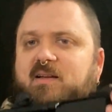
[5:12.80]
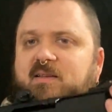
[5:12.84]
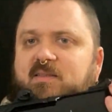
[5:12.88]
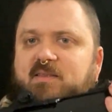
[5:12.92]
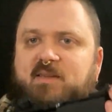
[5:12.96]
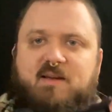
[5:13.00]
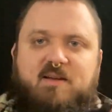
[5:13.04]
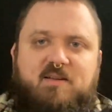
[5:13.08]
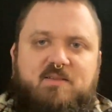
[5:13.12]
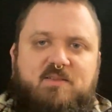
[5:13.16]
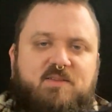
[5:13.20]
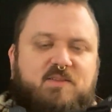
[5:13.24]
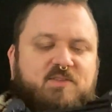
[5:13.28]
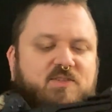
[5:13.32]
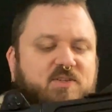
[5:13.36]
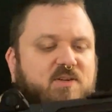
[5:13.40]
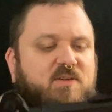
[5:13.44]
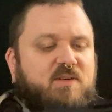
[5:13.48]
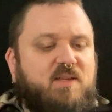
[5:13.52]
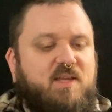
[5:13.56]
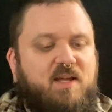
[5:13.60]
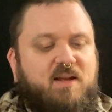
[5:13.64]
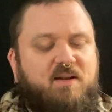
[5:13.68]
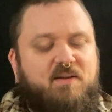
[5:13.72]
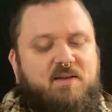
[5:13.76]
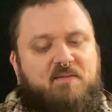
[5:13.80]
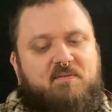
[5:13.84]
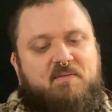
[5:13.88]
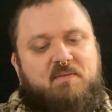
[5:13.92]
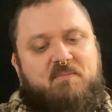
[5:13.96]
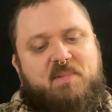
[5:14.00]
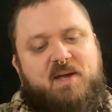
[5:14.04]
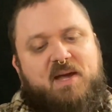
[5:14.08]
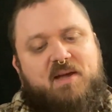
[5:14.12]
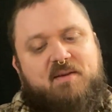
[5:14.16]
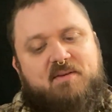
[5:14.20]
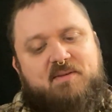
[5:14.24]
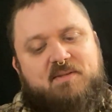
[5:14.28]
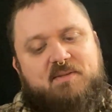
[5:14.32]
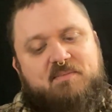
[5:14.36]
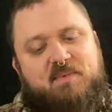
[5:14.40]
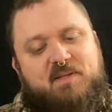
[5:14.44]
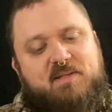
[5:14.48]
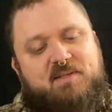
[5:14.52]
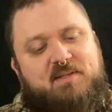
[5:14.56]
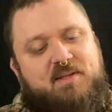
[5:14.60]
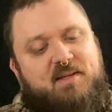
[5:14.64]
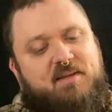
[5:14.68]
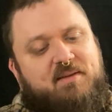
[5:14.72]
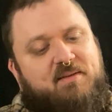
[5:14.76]
little chunky. I don't have any batteries in my
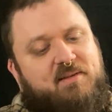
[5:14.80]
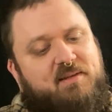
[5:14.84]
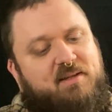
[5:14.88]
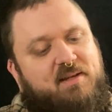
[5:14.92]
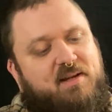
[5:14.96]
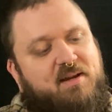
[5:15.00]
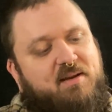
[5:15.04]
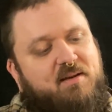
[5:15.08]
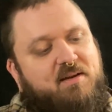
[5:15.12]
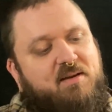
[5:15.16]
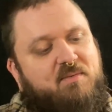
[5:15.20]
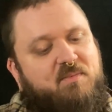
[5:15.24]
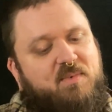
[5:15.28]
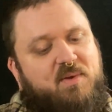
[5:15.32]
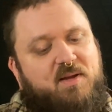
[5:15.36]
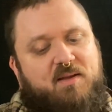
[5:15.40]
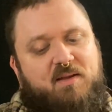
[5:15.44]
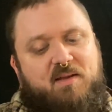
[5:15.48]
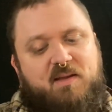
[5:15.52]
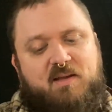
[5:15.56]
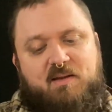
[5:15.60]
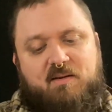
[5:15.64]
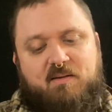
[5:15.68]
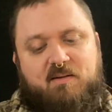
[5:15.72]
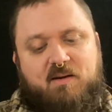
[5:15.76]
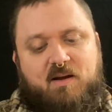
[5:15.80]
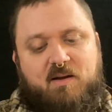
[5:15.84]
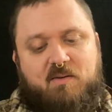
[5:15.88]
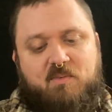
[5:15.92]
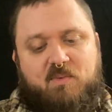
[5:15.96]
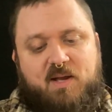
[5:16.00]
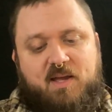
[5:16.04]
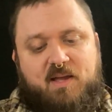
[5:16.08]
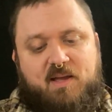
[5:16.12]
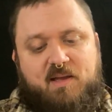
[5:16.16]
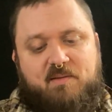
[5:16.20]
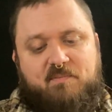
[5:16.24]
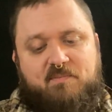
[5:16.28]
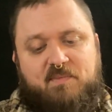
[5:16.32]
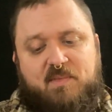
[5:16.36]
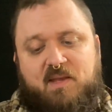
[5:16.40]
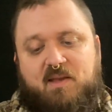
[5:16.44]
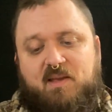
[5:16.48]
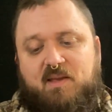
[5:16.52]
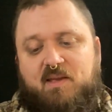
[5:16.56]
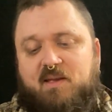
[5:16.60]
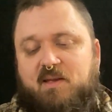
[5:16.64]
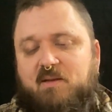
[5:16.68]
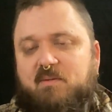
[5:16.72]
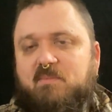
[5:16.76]
scale today, or I'd weigh
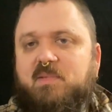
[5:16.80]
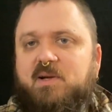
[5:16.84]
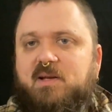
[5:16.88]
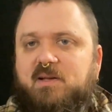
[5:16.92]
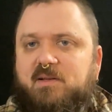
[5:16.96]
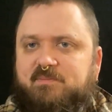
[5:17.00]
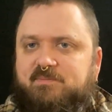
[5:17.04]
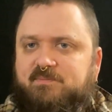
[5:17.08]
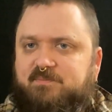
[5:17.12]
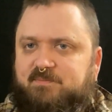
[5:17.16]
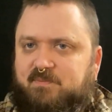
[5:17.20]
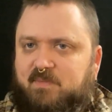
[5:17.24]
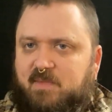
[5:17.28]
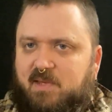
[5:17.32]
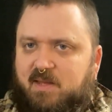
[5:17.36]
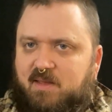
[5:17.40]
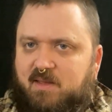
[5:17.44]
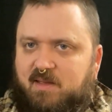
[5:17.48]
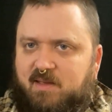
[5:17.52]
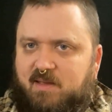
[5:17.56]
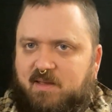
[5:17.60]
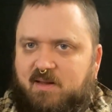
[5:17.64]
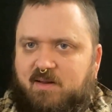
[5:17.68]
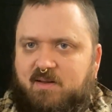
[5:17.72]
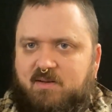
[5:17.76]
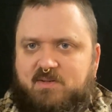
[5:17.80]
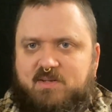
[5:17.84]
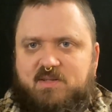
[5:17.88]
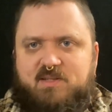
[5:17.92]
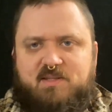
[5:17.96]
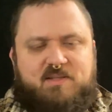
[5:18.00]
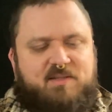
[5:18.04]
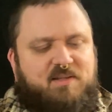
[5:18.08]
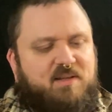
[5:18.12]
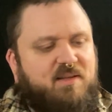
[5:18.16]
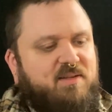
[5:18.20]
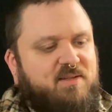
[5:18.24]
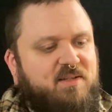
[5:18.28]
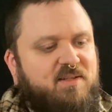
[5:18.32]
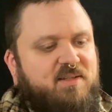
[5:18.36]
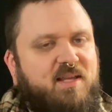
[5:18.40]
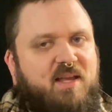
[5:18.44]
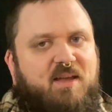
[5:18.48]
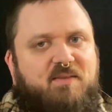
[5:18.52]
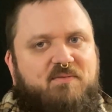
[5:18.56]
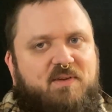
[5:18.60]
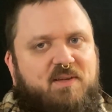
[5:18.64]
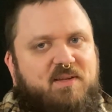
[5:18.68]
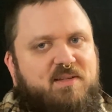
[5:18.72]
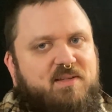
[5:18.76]
it. But you know, she's
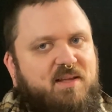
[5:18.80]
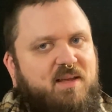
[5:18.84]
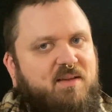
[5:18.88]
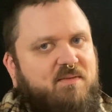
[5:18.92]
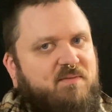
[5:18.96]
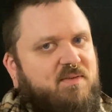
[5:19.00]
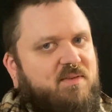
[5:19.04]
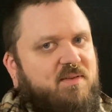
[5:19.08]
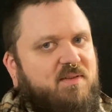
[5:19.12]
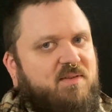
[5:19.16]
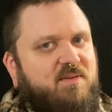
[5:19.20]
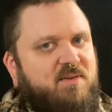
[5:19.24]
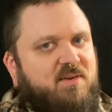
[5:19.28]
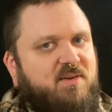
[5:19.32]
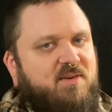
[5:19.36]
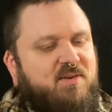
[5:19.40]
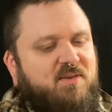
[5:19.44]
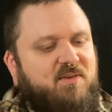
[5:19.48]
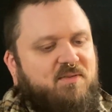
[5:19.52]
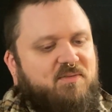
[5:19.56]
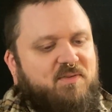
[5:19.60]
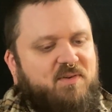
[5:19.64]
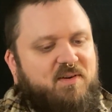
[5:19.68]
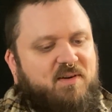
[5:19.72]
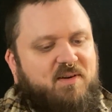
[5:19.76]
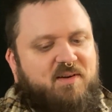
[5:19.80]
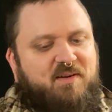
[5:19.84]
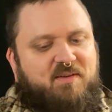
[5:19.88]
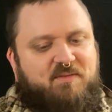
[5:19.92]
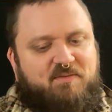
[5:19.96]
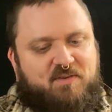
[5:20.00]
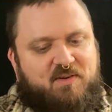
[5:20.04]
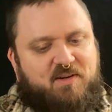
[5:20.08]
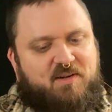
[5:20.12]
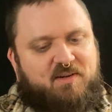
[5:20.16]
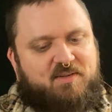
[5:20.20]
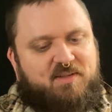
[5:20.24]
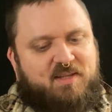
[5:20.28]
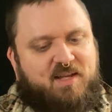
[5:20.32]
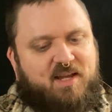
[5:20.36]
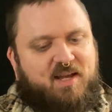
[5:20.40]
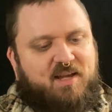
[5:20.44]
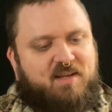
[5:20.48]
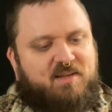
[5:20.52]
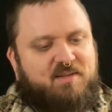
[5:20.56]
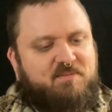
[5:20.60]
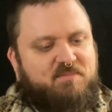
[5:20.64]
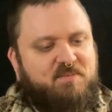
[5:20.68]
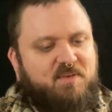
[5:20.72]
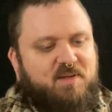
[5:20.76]
heavy. She's a heavy little girl for her
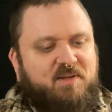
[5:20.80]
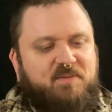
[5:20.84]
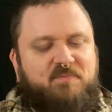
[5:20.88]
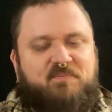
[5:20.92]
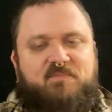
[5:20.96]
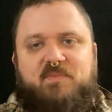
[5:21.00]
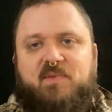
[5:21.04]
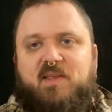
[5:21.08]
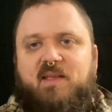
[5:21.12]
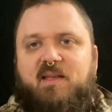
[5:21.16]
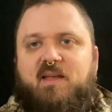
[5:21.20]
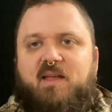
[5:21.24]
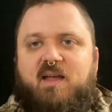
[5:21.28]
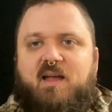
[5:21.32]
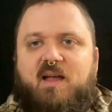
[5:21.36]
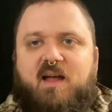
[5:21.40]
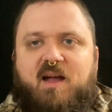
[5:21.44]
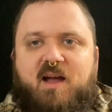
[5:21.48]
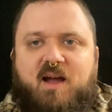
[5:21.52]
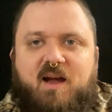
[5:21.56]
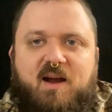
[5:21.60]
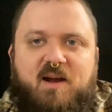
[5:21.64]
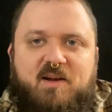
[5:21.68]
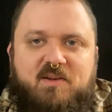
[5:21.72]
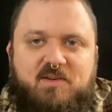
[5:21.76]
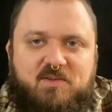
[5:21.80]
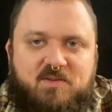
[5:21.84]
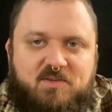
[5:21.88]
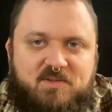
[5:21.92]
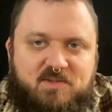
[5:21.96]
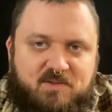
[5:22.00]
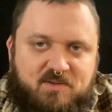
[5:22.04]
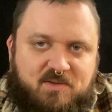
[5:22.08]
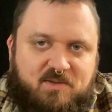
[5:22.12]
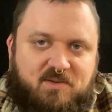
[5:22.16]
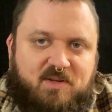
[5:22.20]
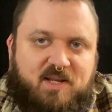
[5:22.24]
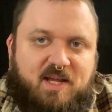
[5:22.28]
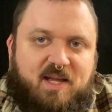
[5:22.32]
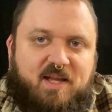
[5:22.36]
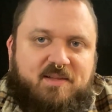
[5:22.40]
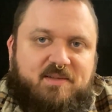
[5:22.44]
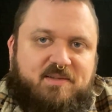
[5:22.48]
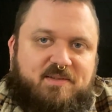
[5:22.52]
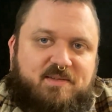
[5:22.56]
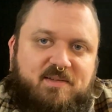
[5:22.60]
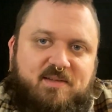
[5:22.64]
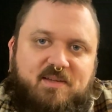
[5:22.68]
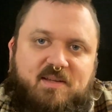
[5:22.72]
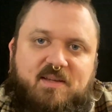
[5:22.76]
size. But all right, dudes and
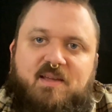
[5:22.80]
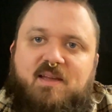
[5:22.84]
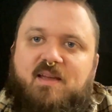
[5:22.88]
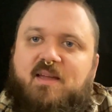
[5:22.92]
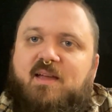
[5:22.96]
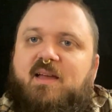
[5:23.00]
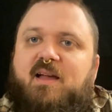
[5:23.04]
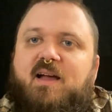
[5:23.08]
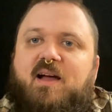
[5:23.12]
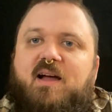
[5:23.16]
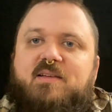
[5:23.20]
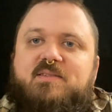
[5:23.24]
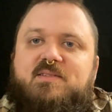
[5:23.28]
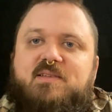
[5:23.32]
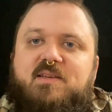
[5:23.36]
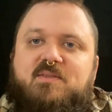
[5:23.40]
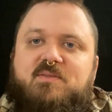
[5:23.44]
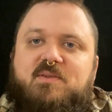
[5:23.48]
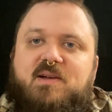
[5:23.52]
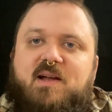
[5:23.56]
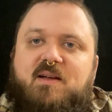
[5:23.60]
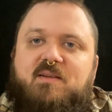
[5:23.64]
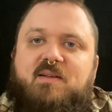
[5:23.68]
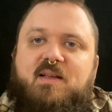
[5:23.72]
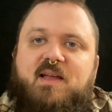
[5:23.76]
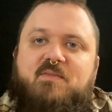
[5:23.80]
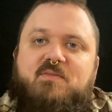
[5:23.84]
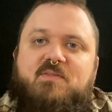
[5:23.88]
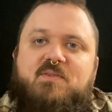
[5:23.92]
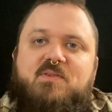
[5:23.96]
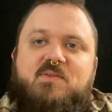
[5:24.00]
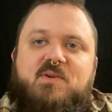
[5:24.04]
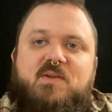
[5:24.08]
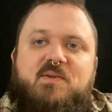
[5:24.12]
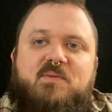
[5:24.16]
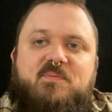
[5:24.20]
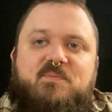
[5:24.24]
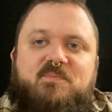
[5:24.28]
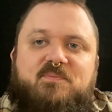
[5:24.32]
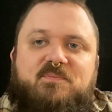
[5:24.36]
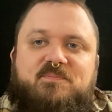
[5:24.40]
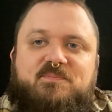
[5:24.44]
dudettes, I'll see you around. Have a good one.